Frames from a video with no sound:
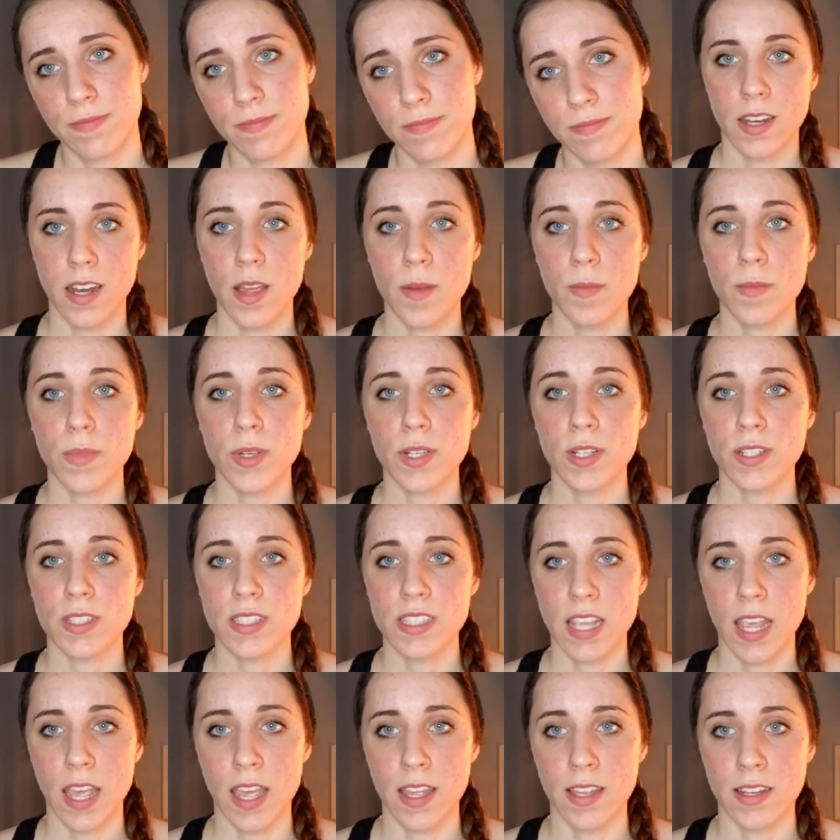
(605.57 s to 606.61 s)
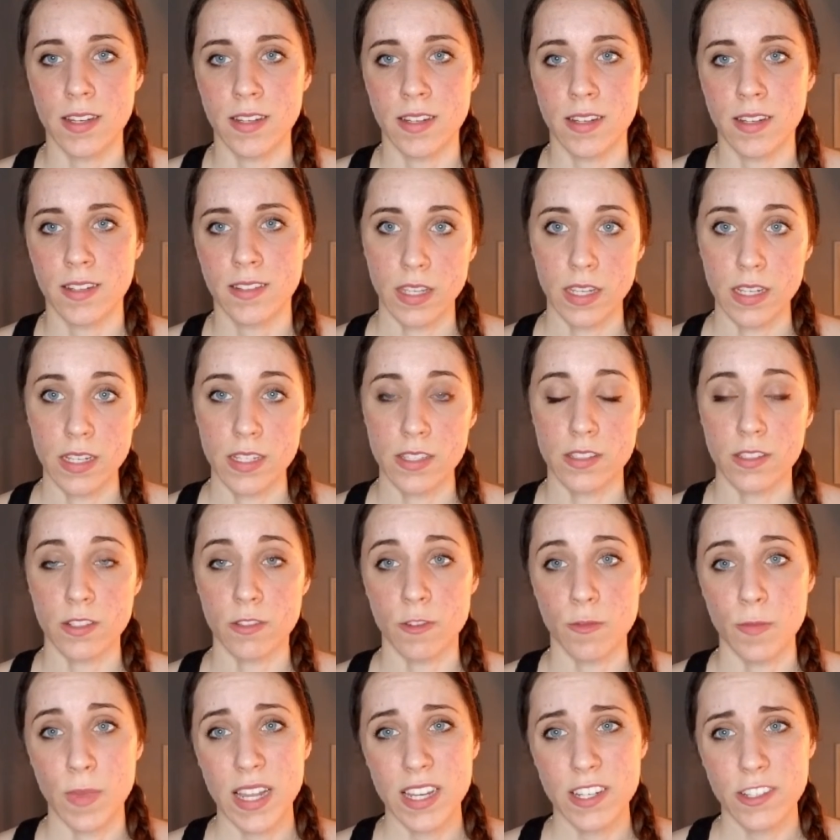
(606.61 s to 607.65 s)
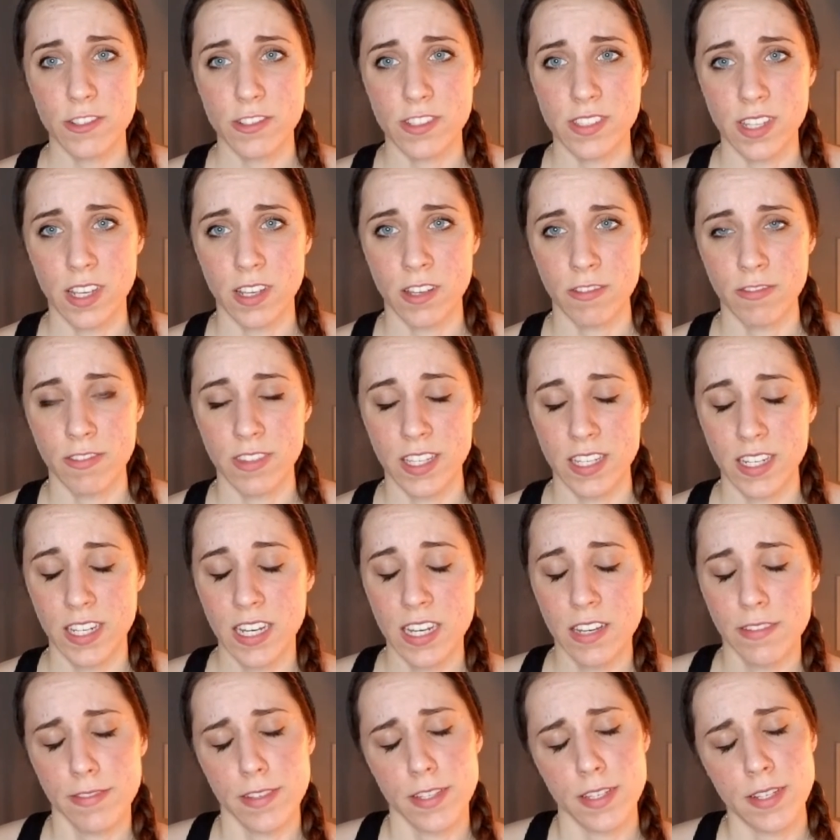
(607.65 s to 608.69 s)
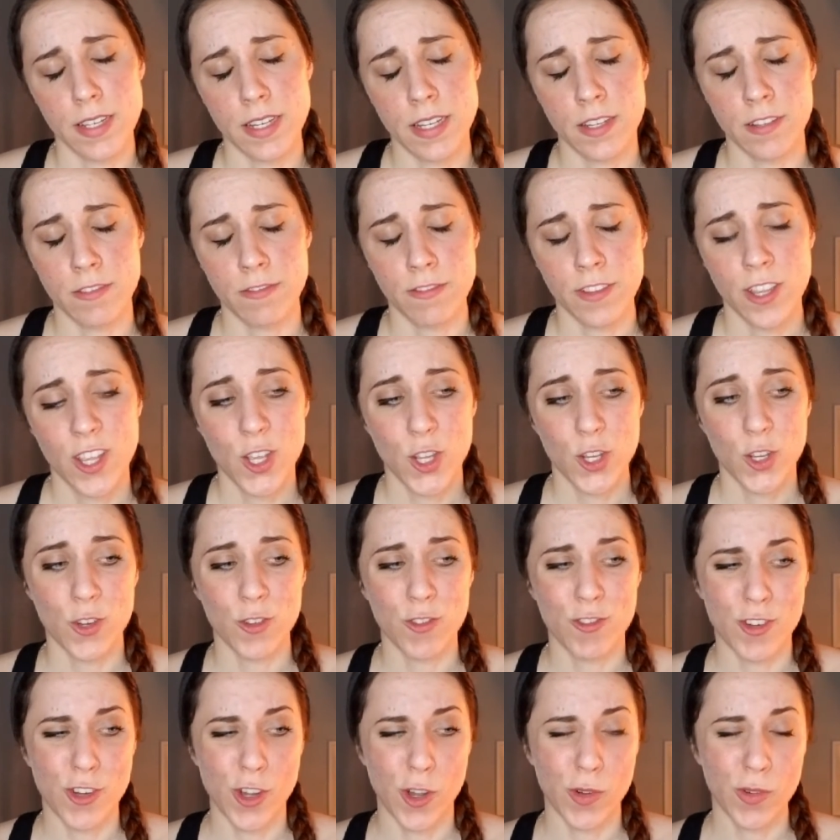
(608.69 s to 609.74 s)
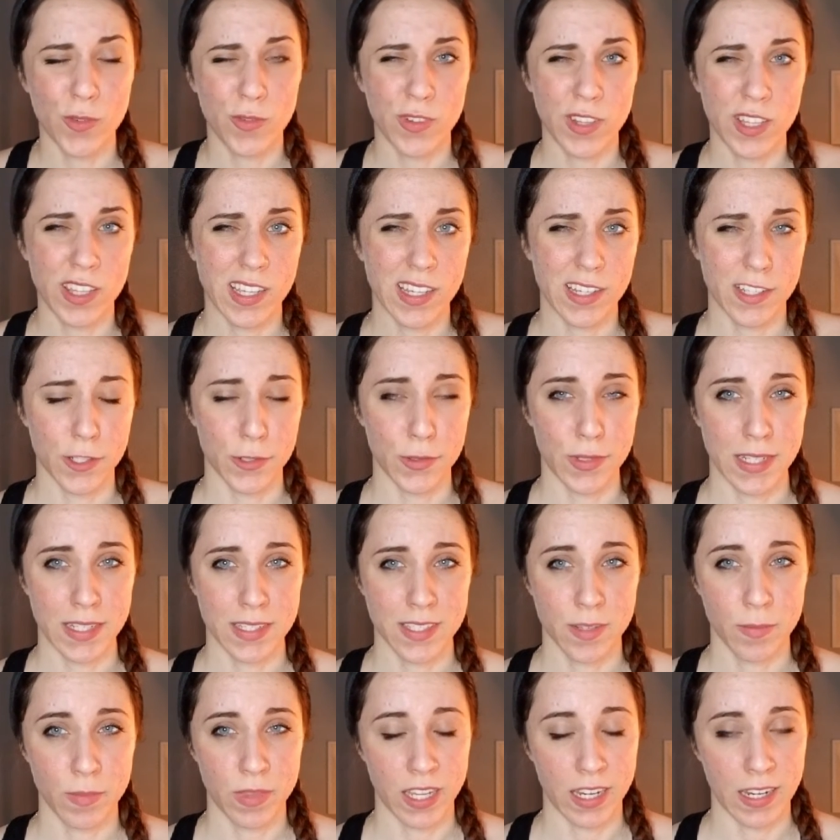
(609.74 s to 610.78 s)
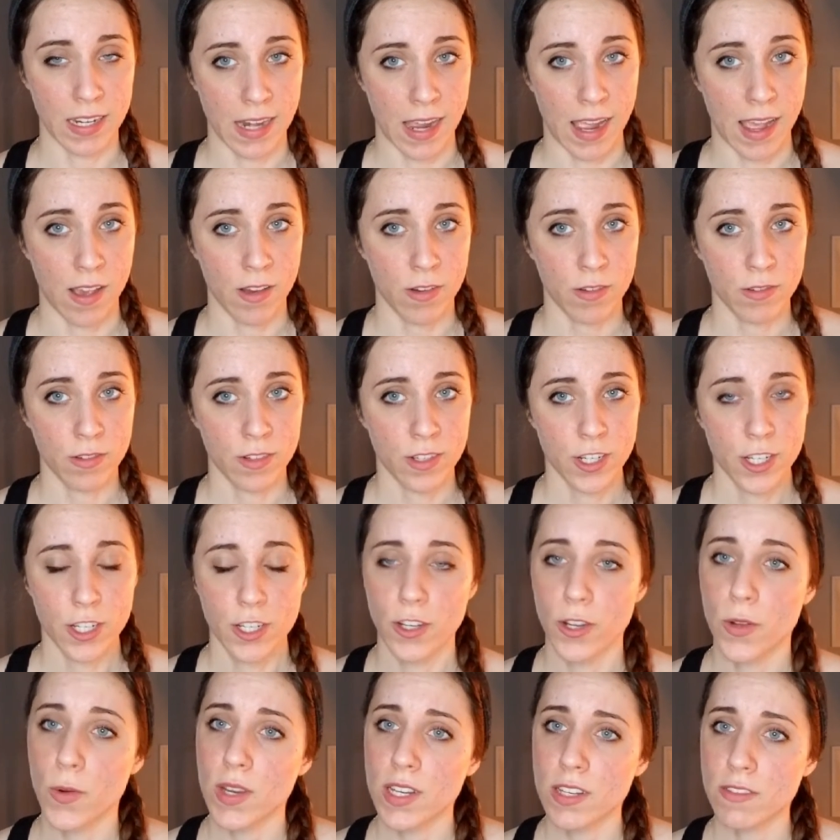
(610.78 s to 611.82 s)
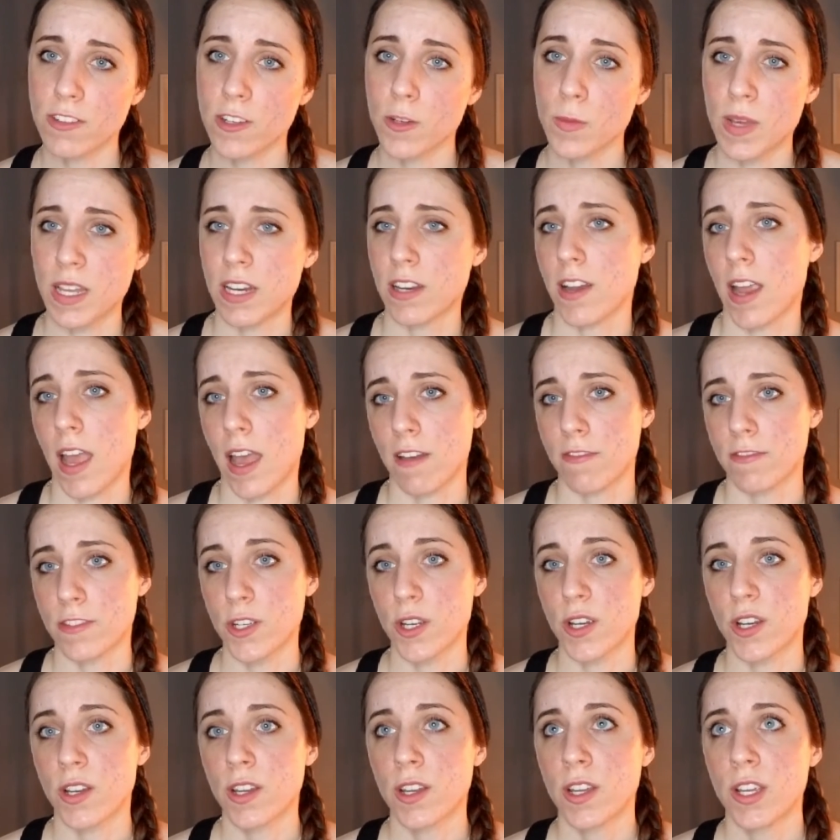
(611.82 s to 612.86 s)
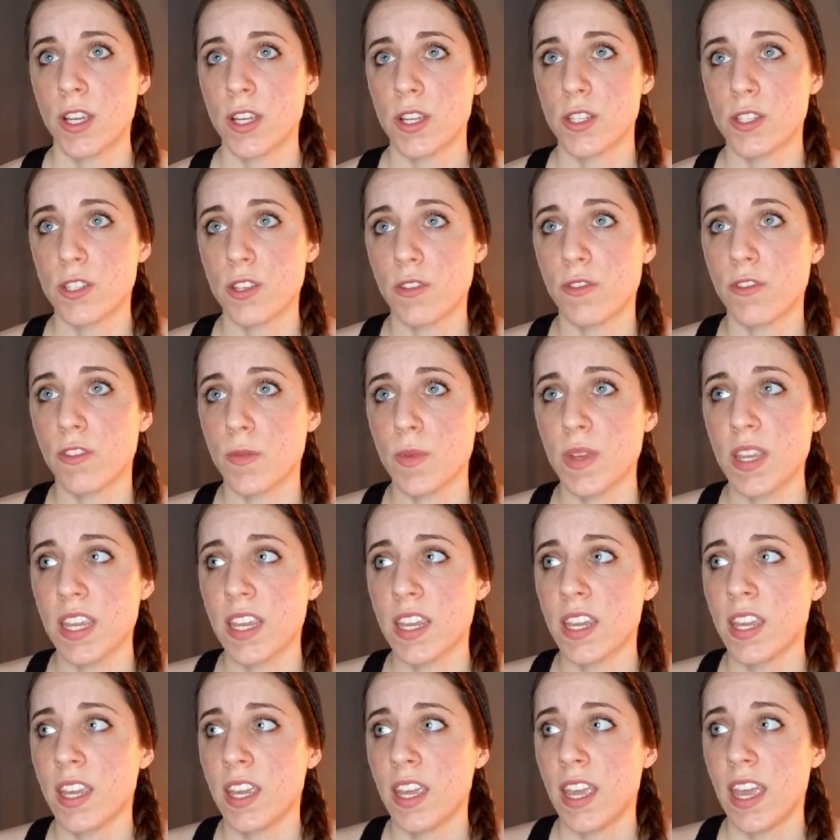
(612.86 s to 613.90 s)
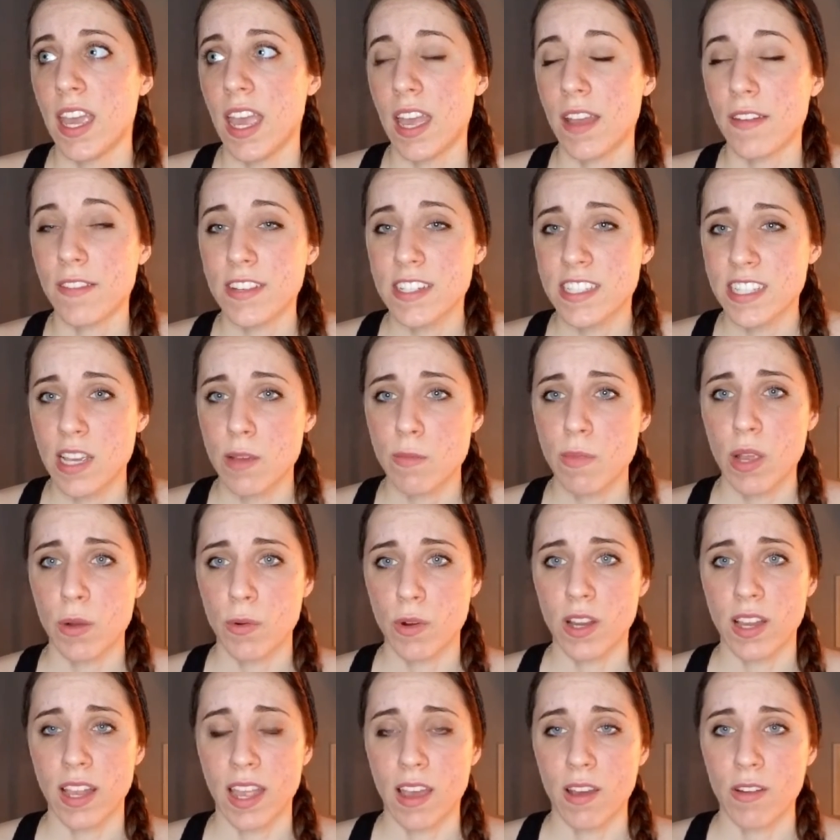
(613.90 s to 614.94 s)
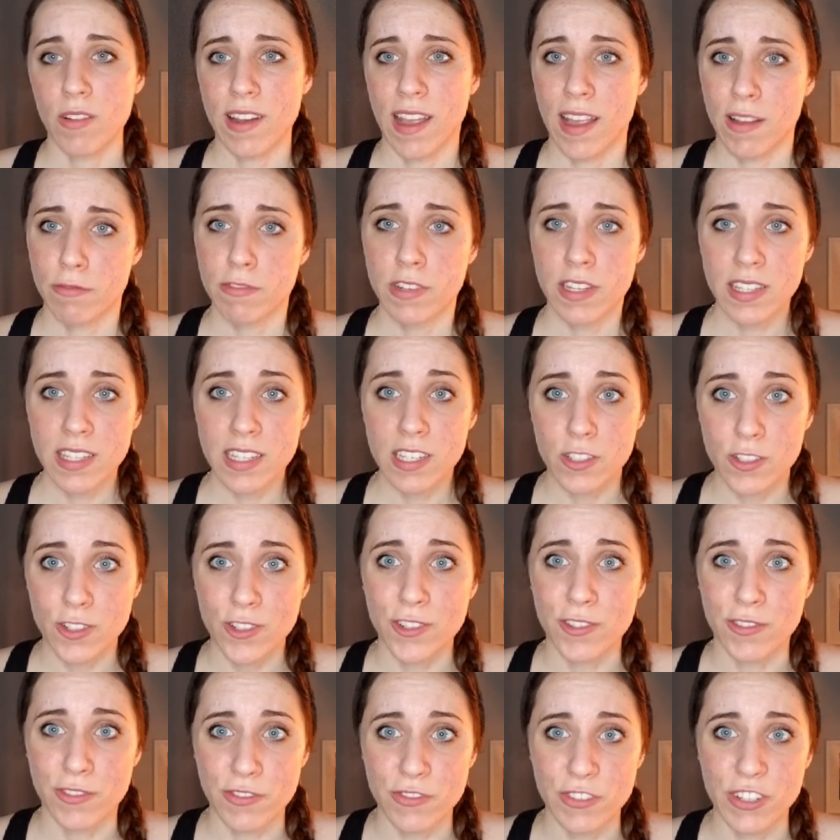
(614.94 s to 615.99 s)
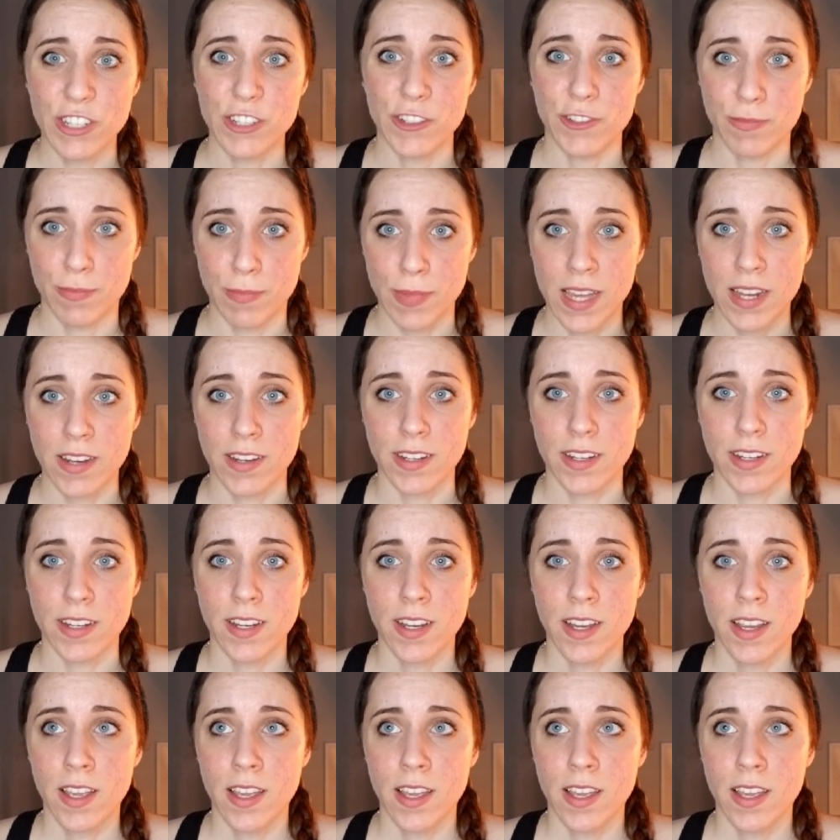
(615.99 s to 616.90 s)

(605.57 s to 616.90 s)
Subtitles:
Number 10 is to remind yourself that even if you don't feel like doing something now, you're going to feel better after. So for me, every time I work out, I really do feel better.